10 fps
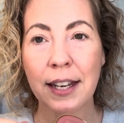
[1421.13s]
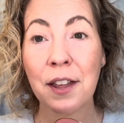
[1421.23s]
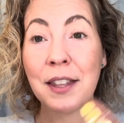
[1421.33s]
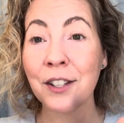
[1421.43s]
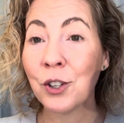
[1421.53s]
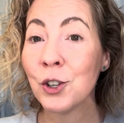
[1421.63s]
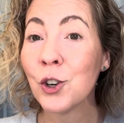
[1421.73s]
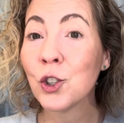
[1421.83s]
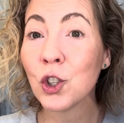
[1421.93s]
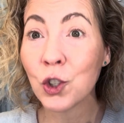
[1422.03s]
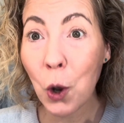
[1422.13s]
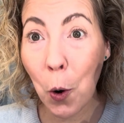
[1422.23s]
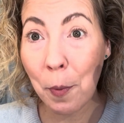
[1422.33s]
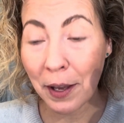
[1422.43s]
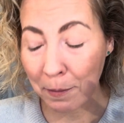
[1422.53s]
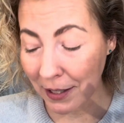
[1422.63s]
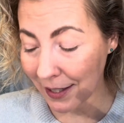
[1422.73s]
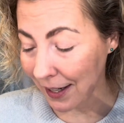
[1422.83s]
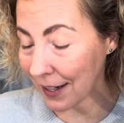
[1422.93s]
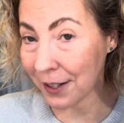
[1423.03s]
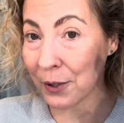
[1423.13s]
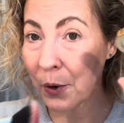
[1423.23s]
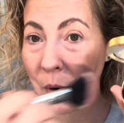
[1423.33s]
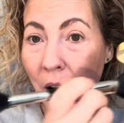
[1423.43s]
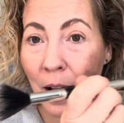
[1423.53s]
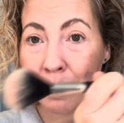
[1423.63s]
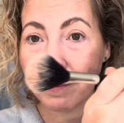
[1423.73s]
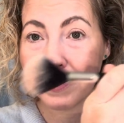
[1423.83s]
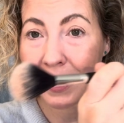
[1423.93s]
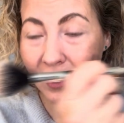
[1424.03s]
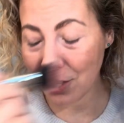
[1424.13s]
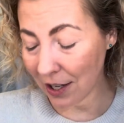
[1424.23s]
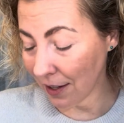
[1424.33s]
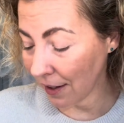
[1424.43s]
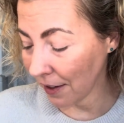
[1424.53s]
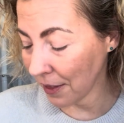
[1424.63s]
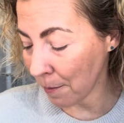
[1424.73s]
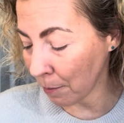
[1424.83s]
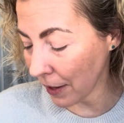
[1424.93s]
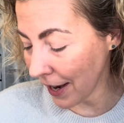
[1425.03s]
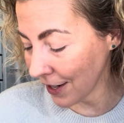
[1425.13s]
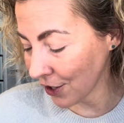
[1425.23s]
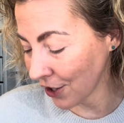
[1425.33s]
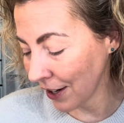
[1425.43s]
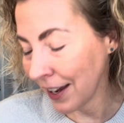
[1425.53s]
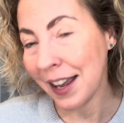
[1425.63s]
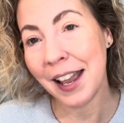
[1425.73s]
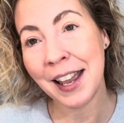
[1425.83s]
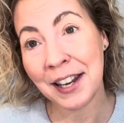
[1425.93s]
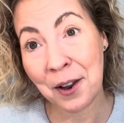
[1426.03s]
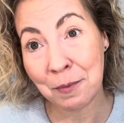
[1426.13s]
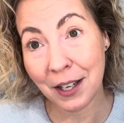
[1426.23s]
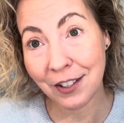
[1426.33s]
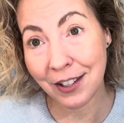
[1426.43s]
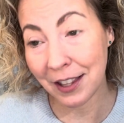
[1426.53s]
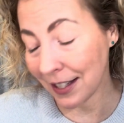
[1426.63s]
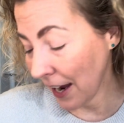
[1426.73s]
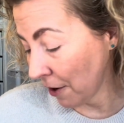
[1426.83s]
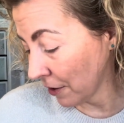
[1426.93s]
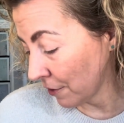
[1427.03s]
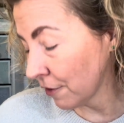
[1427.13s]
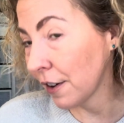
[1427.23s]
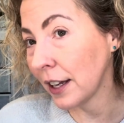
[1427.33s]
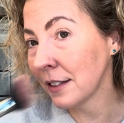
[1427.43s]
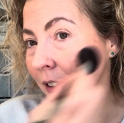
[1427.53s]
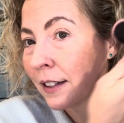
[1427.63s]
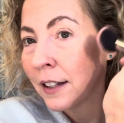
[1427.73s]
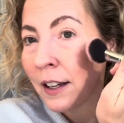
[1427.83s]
Now these are so pigmented. So I'm touching the blush and now I'm touching the towel in front.